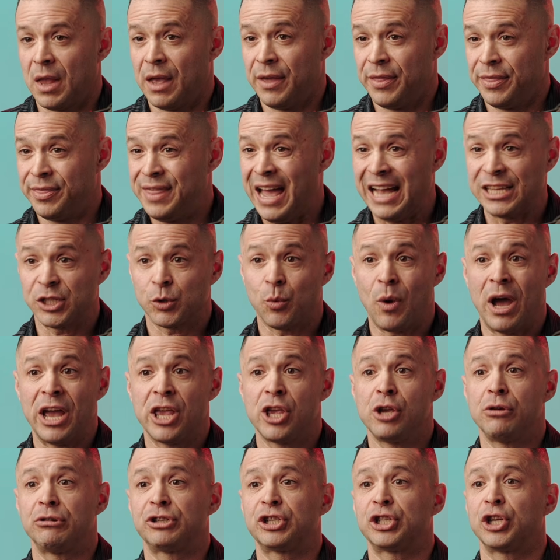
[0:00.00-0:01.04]
That's why
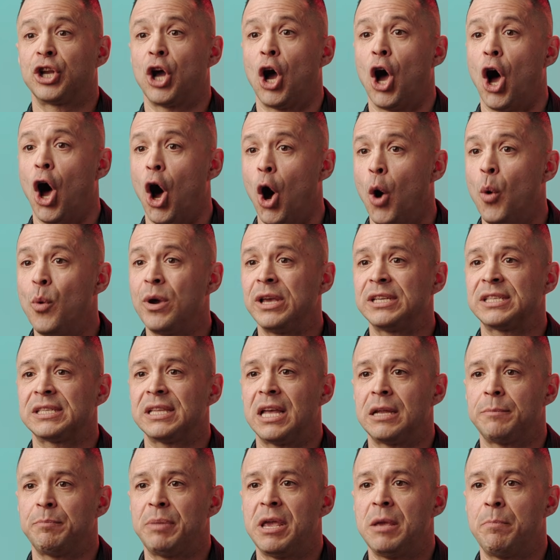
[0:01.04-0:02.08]
you should always
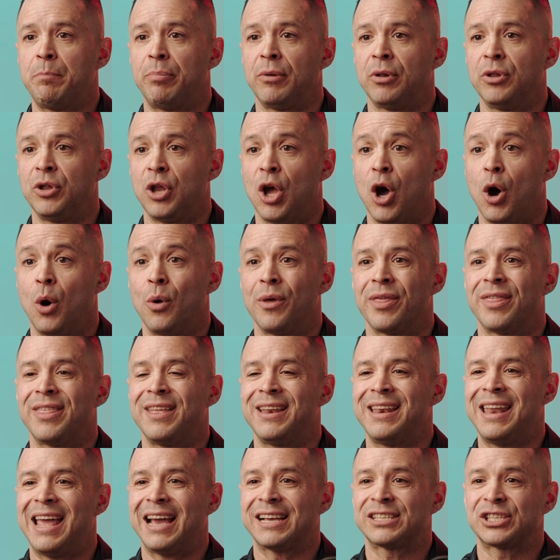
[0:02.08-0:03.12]
let people know the
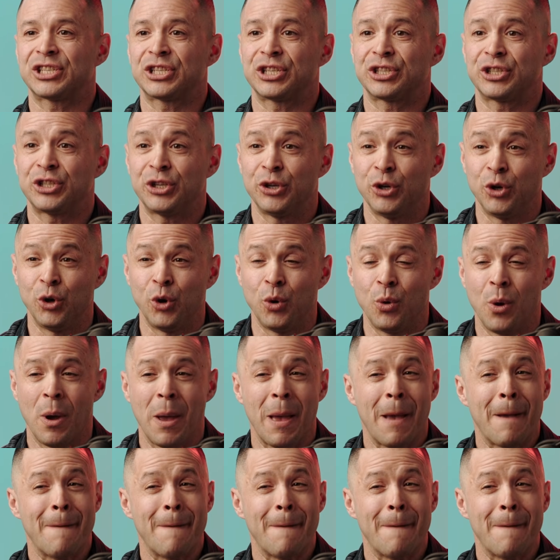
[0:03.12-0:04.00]
next 2,